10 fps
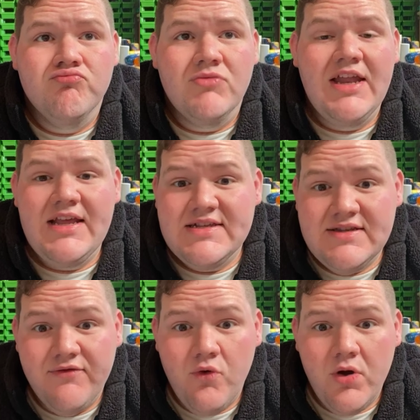
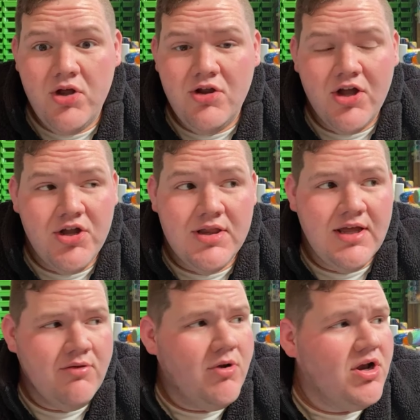adhesive foil, I couldn't think
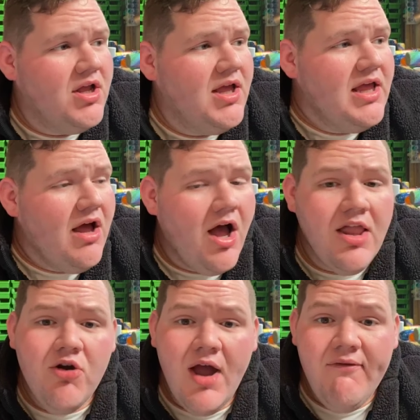of the word,
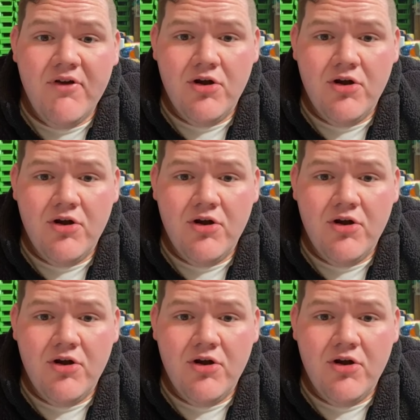holographic